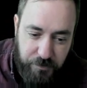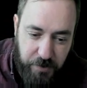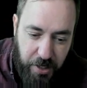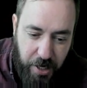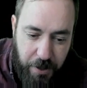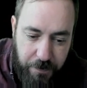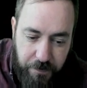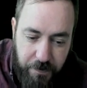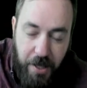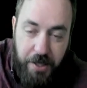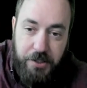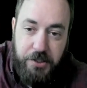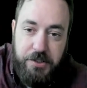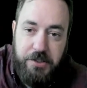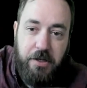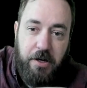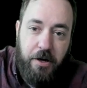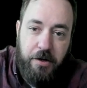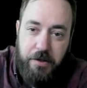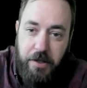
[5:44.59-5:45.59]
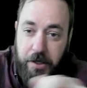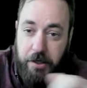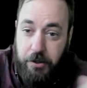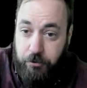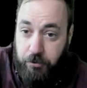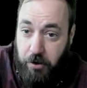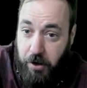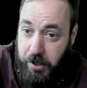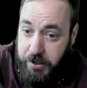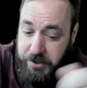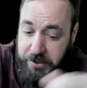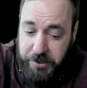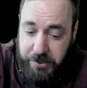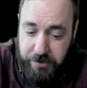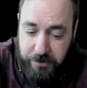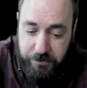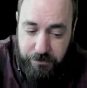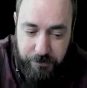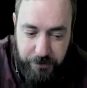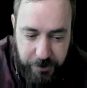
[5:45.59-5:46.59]
and then start like
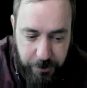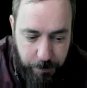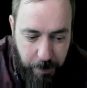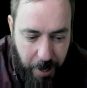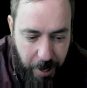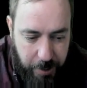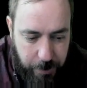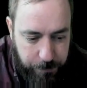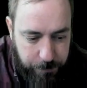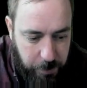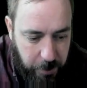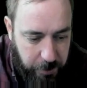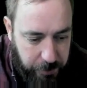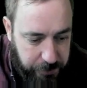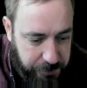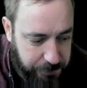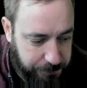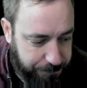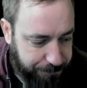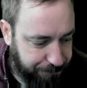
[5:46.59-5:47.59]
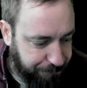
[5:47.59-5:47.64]
crossing the bottom parts.